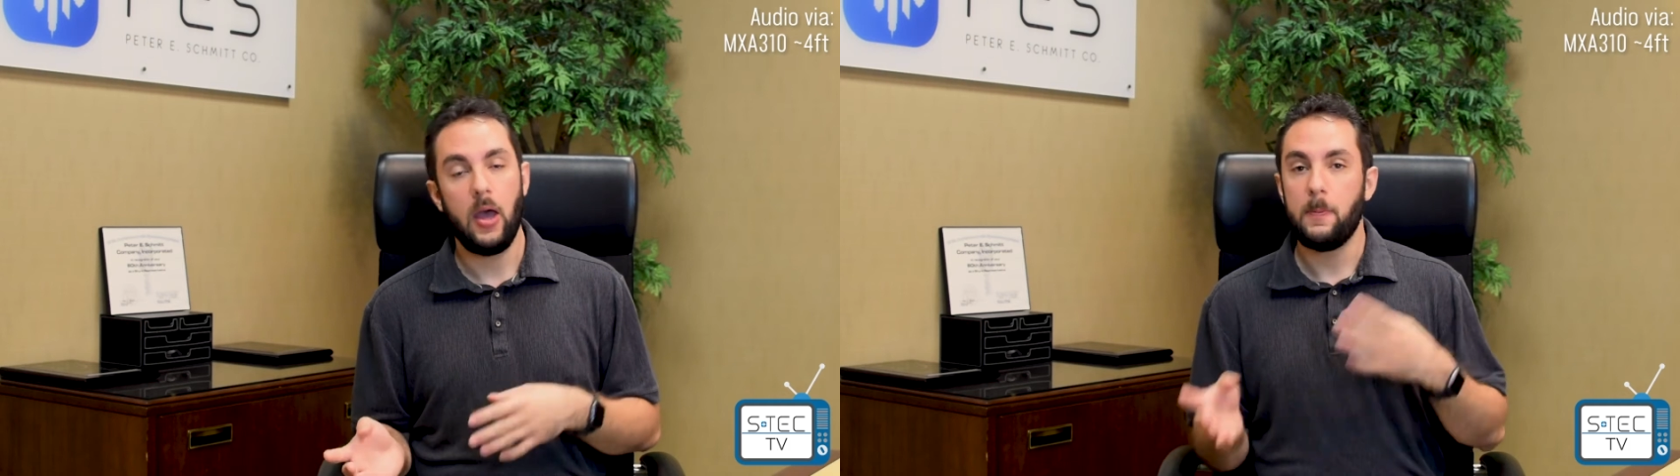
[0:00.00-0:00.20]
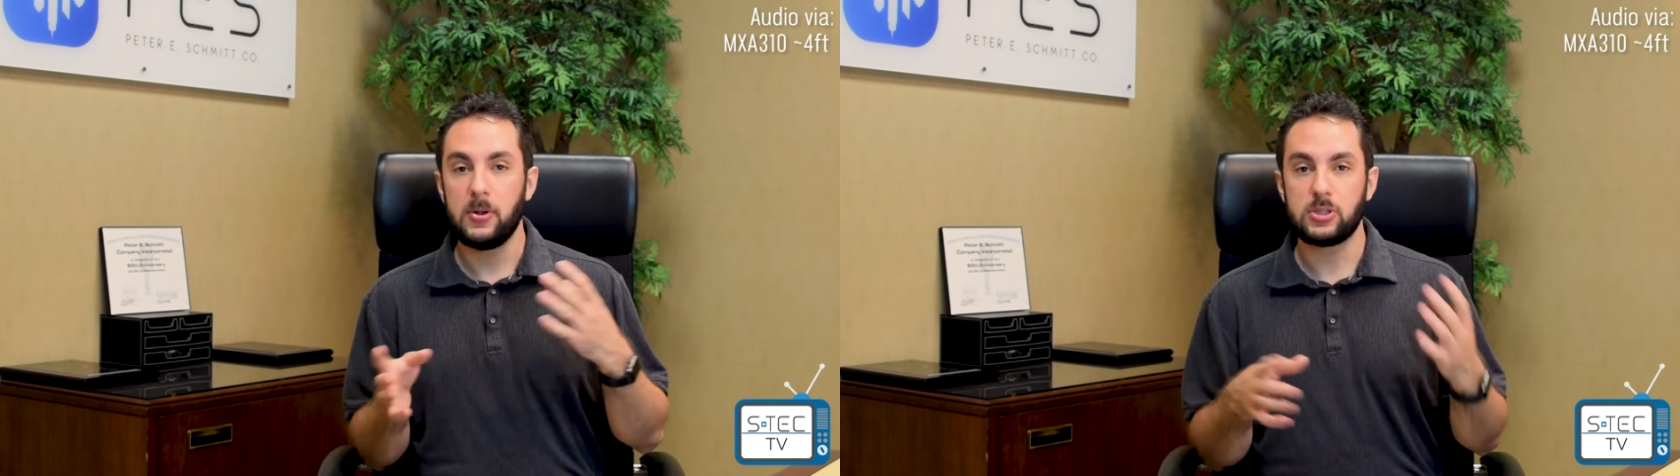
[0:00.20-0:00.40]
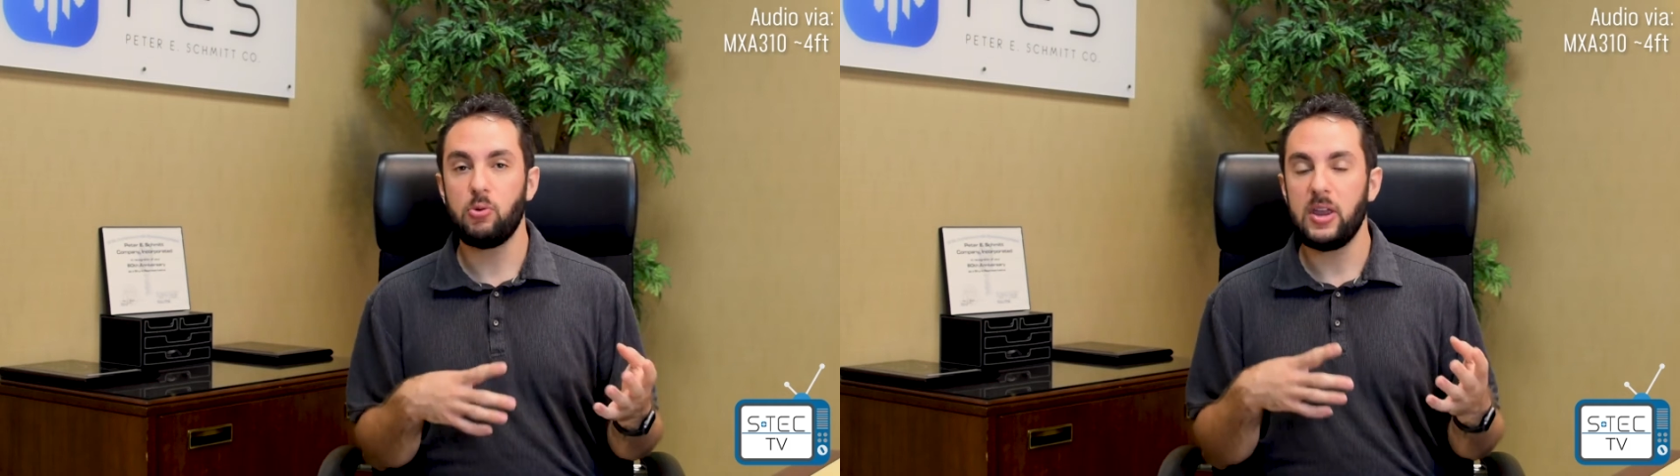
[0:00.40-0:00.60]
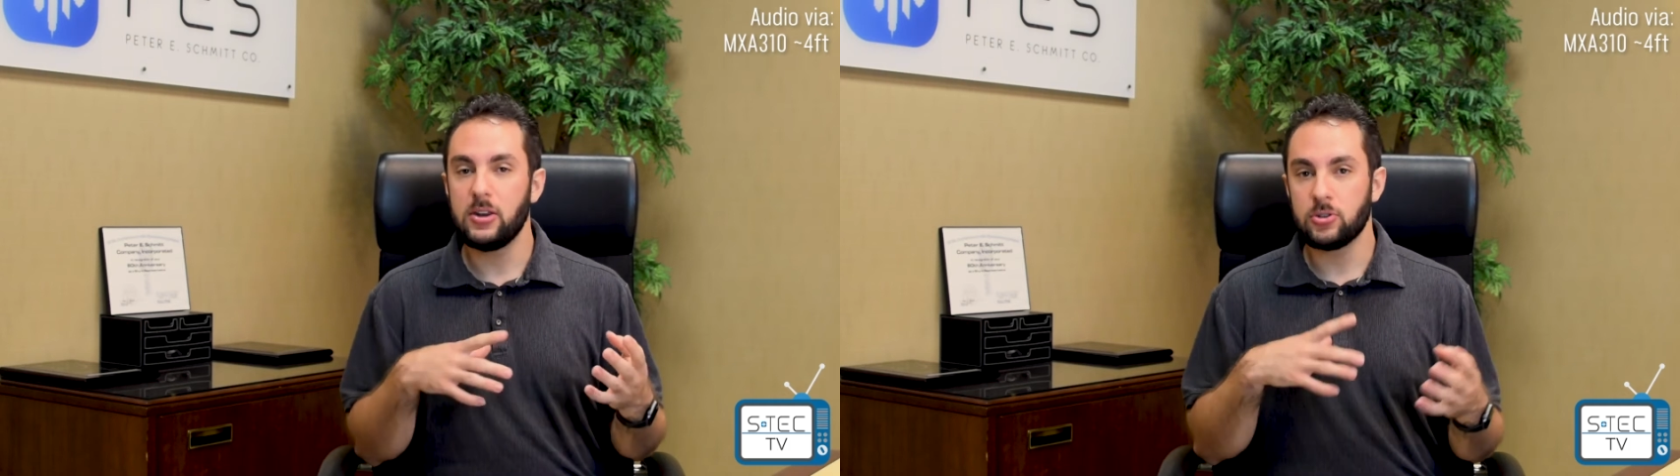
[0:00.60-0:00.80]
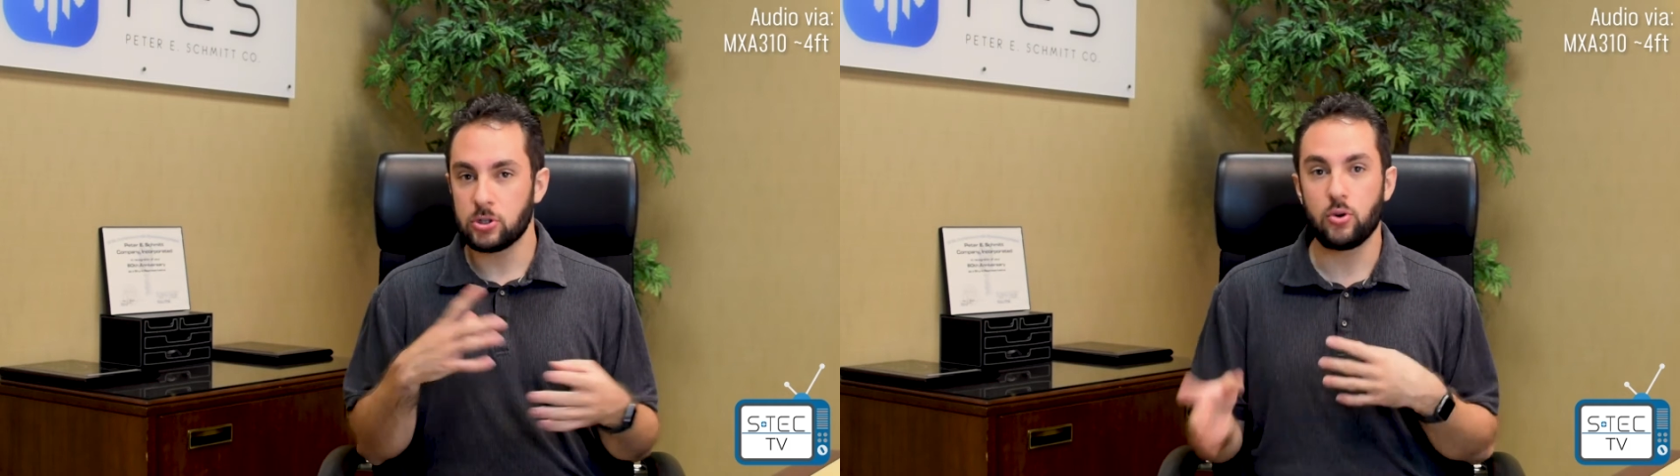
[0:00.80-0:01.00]

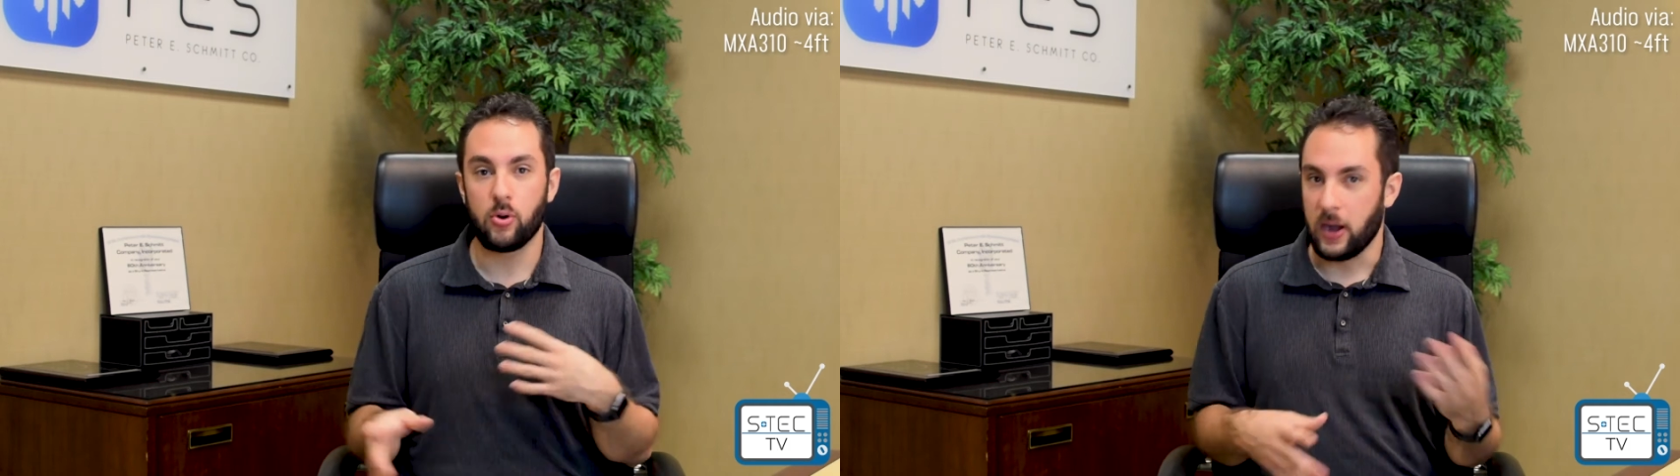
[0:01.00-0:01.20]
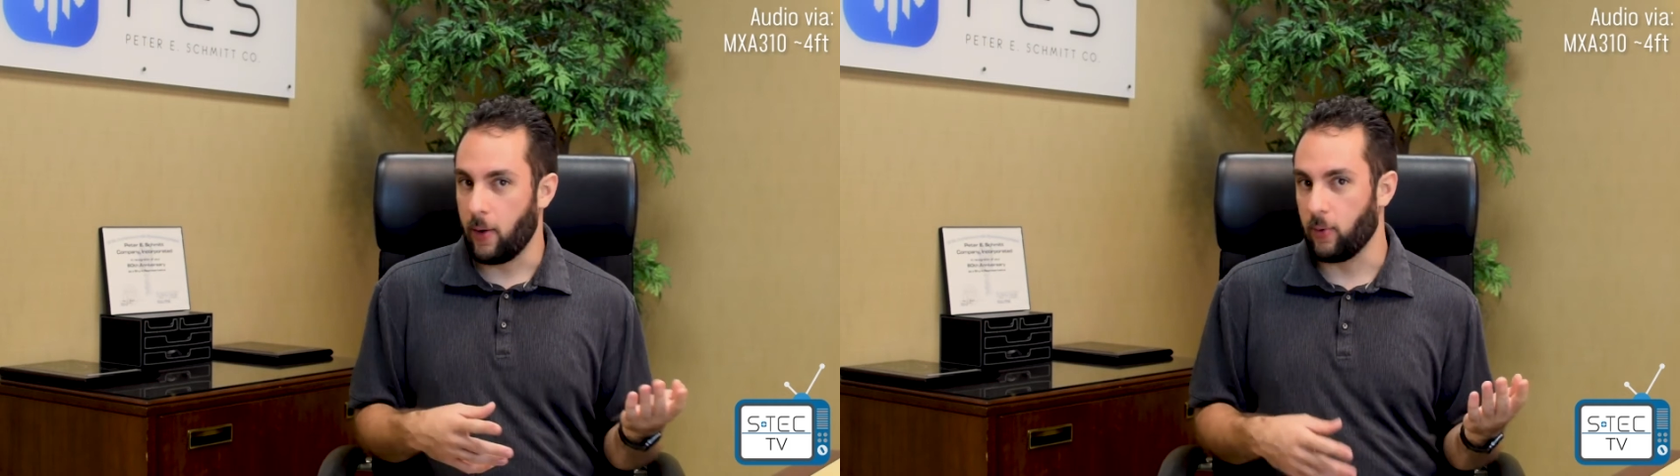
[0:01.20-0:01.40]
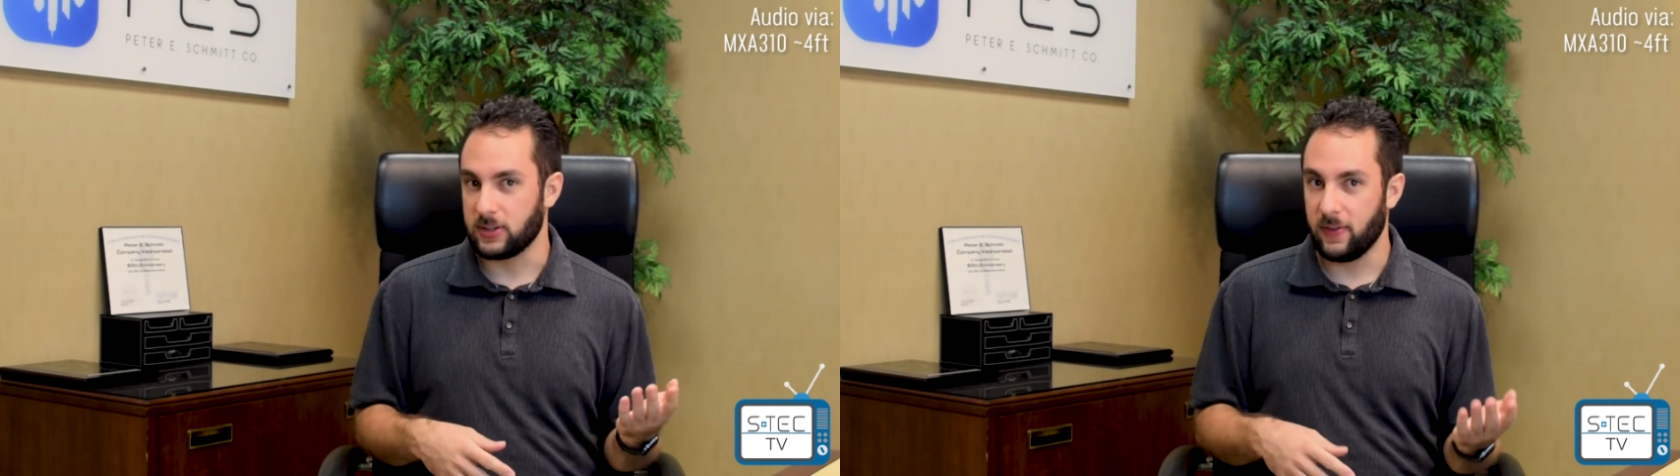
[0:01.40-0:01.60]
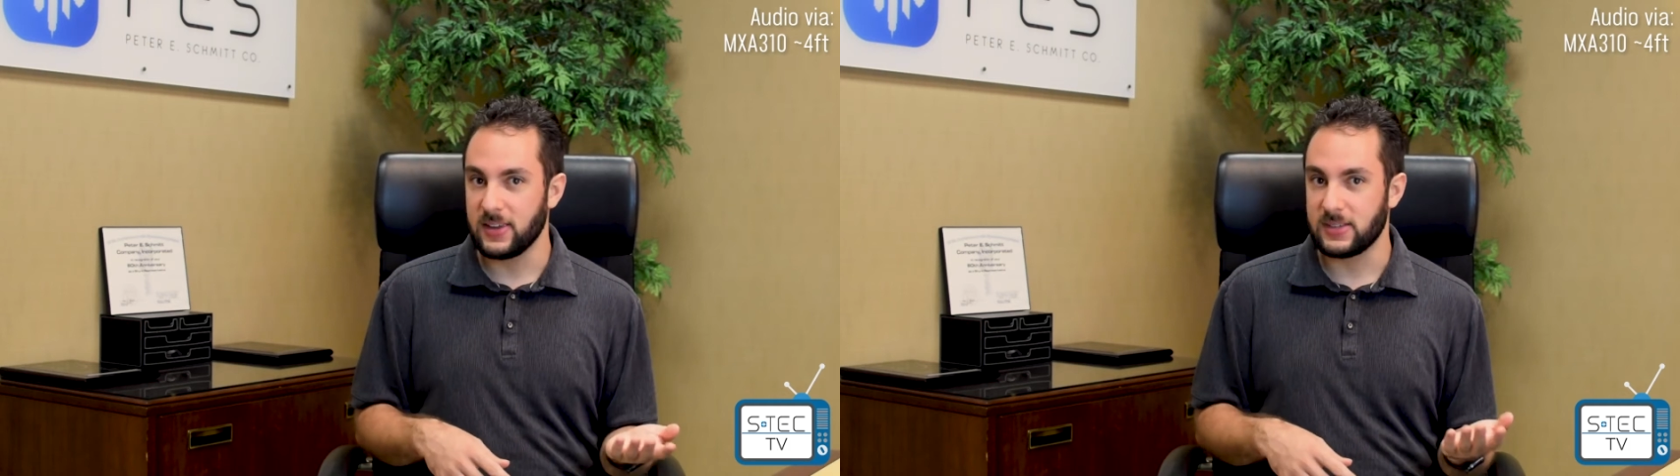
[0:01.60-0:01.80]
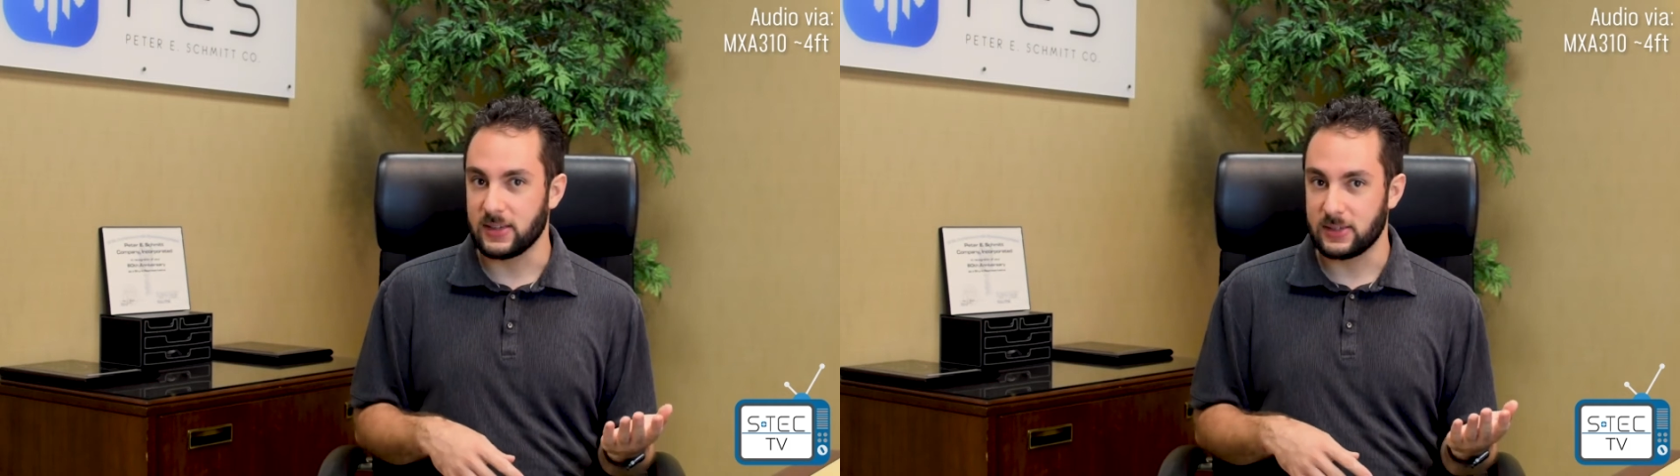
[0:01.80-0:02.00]
between Shure network
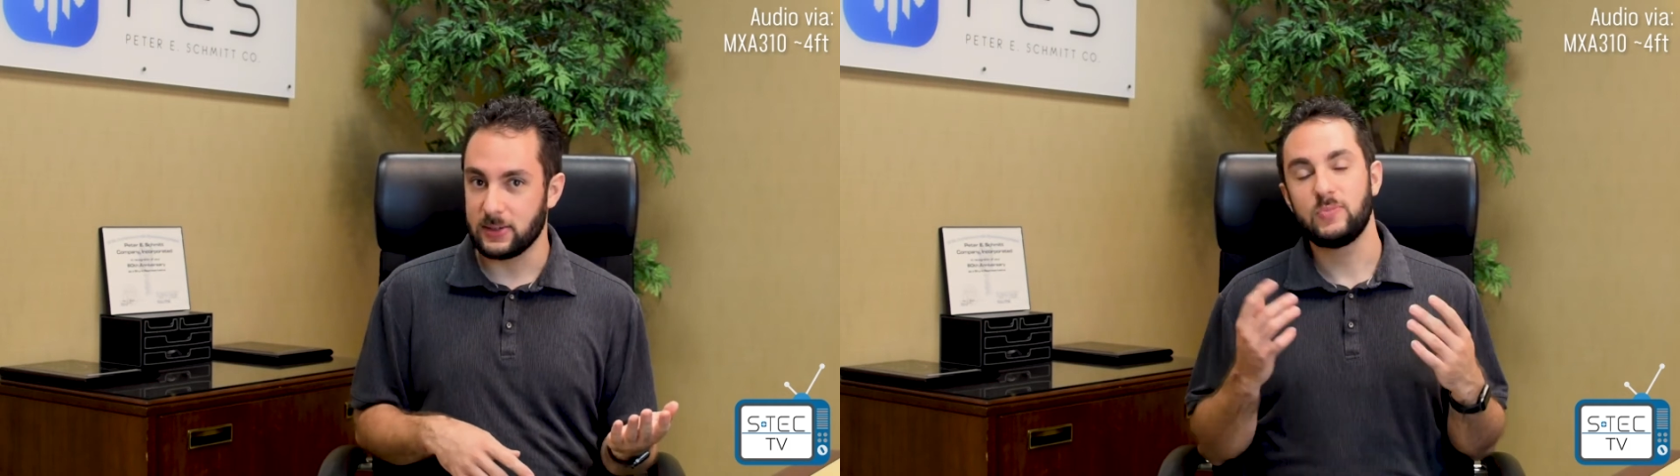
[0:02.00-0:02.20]
devices.